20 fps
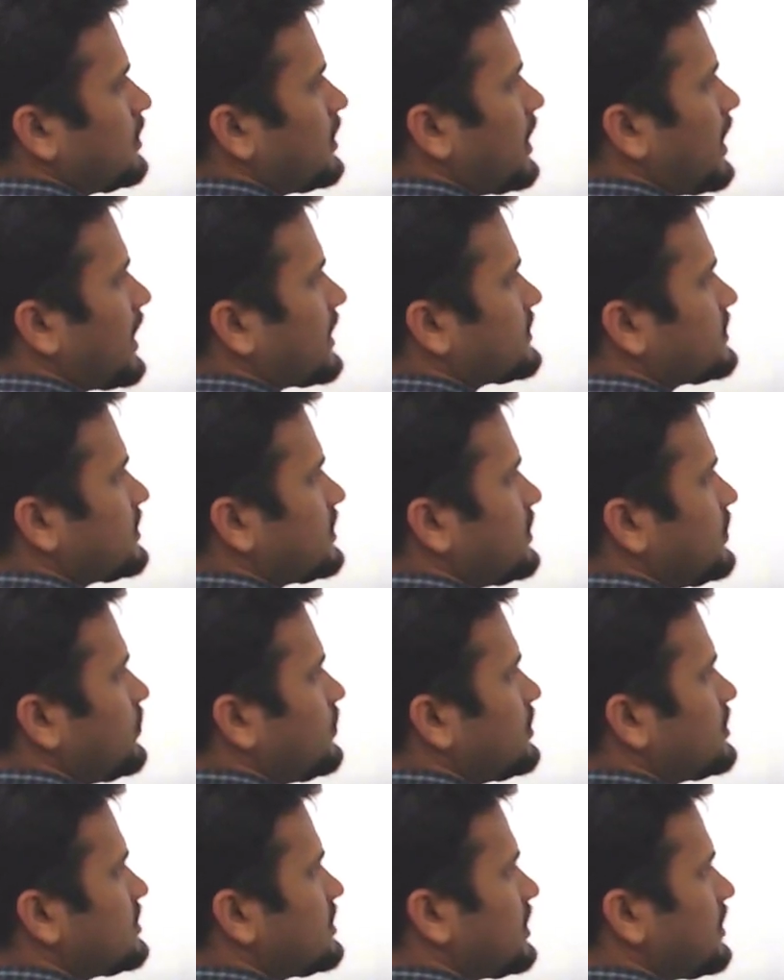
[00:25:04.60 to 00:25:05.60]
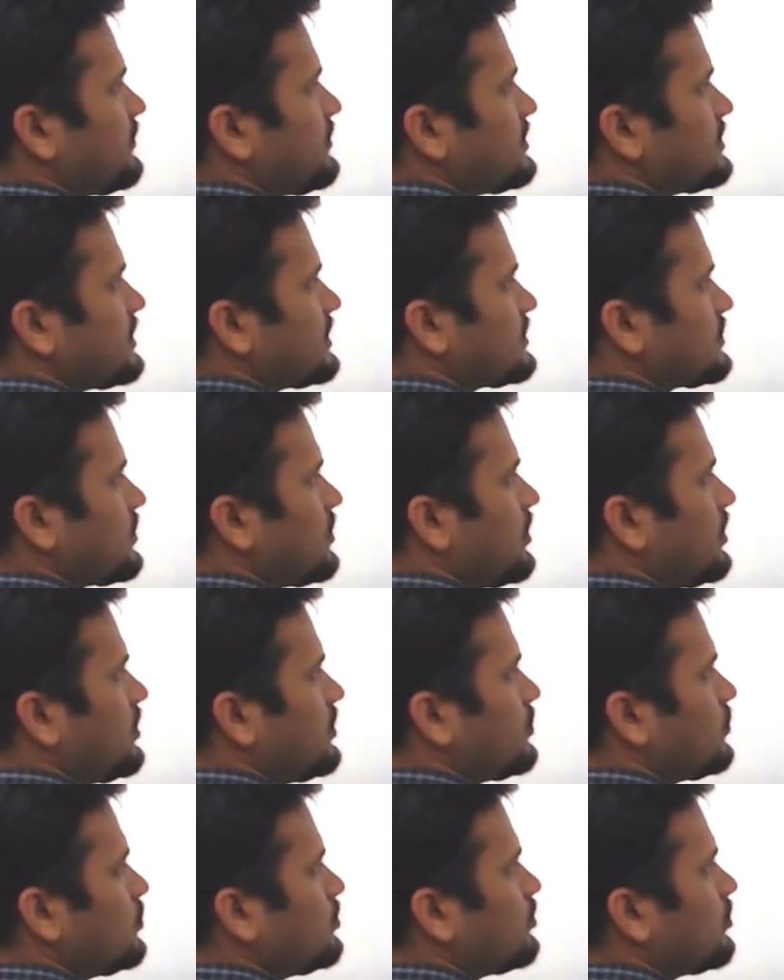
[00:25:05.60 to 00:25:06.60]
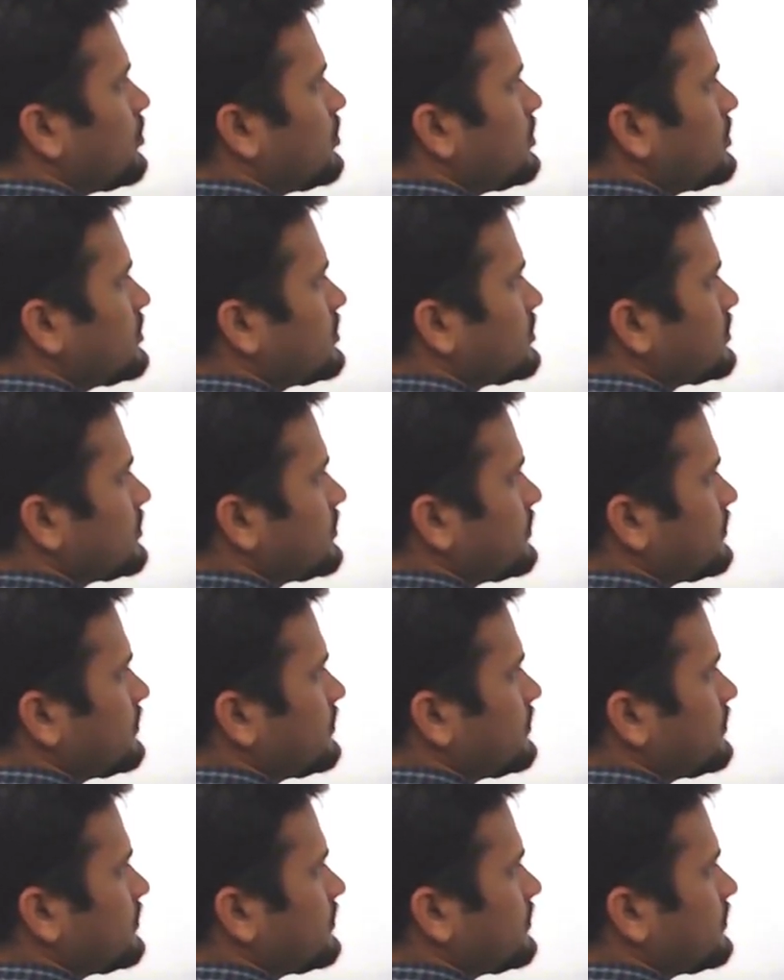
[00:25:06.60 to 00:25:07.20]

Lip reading: Executor service has got two modes,